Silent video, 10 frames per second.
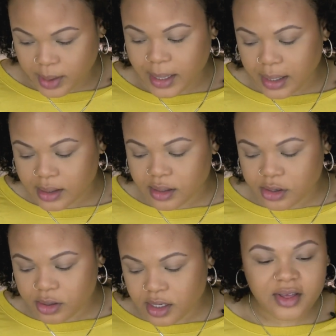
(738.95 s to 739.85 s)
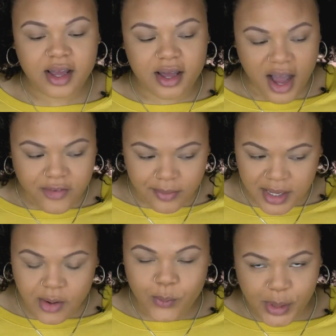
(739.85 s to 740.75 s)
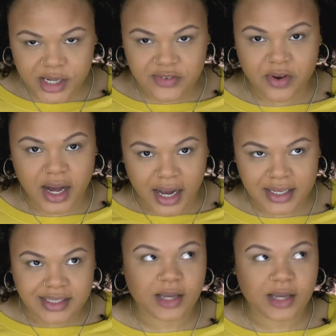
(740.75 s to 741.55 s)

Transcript: Like literally, the government works for us.